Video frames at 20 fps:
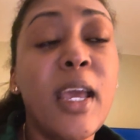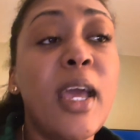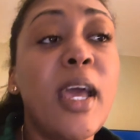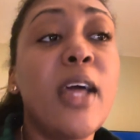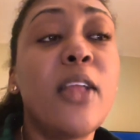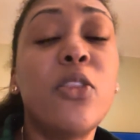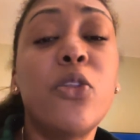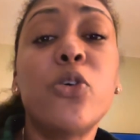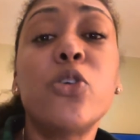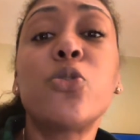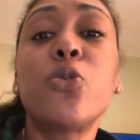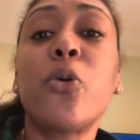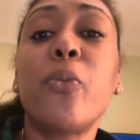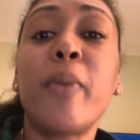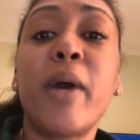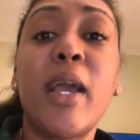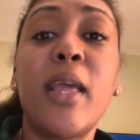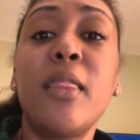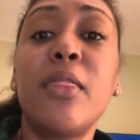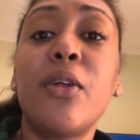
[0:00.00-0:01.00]
And those were
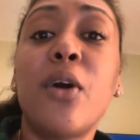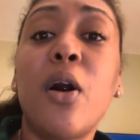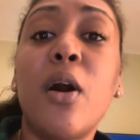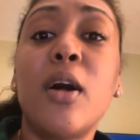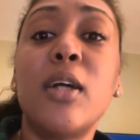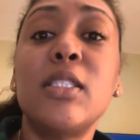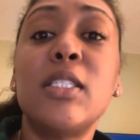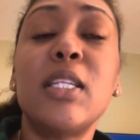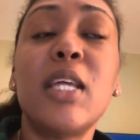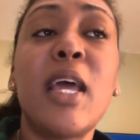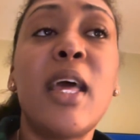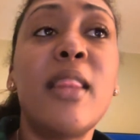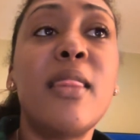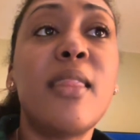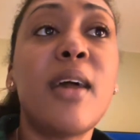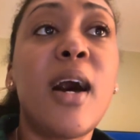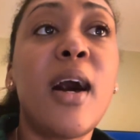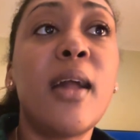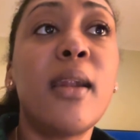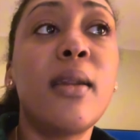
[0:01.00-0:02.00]
my thoughts. And
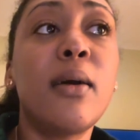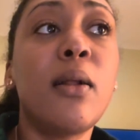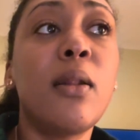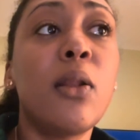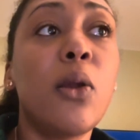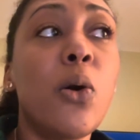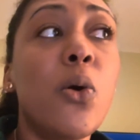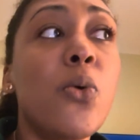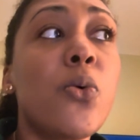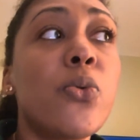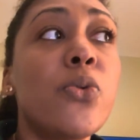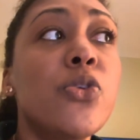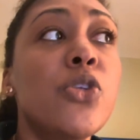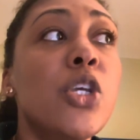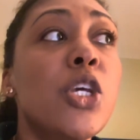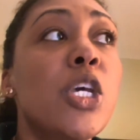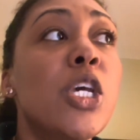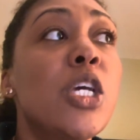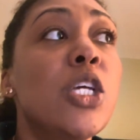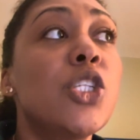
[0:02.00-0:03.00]
that alone
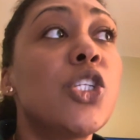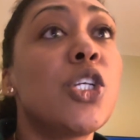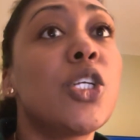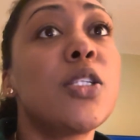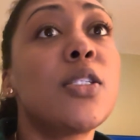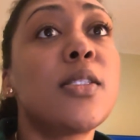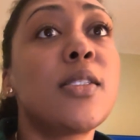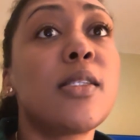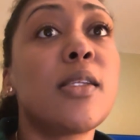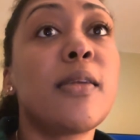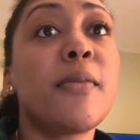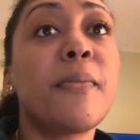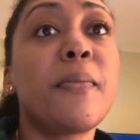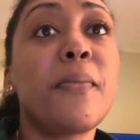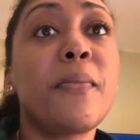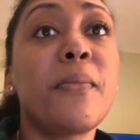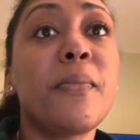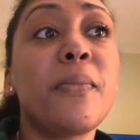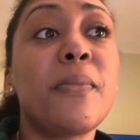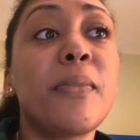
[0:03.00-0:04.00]
just,
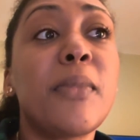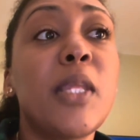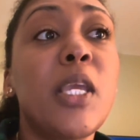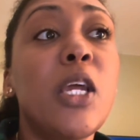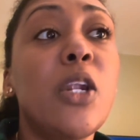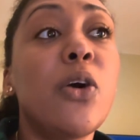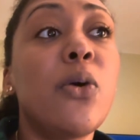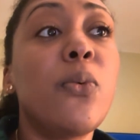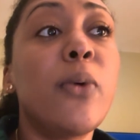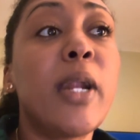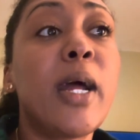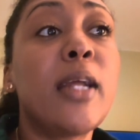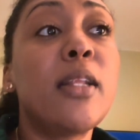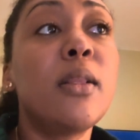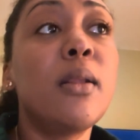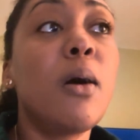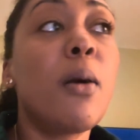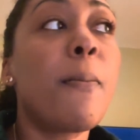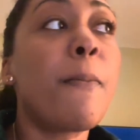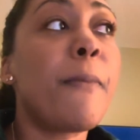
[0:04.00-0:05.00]
when I
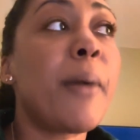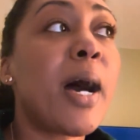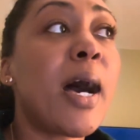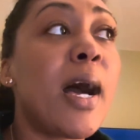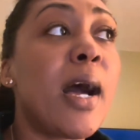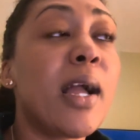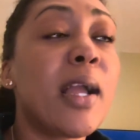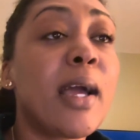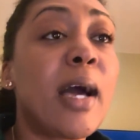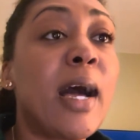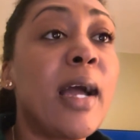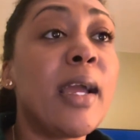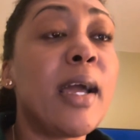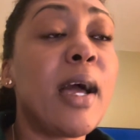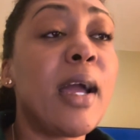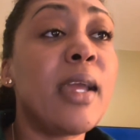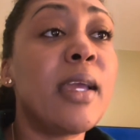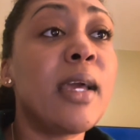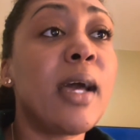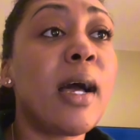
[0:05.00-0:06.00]
look back,
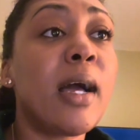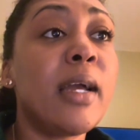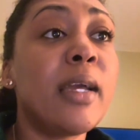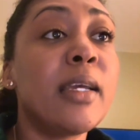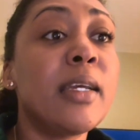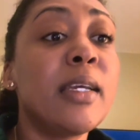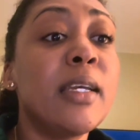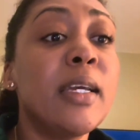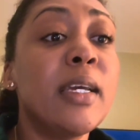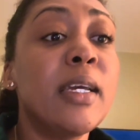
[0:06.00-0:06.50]
I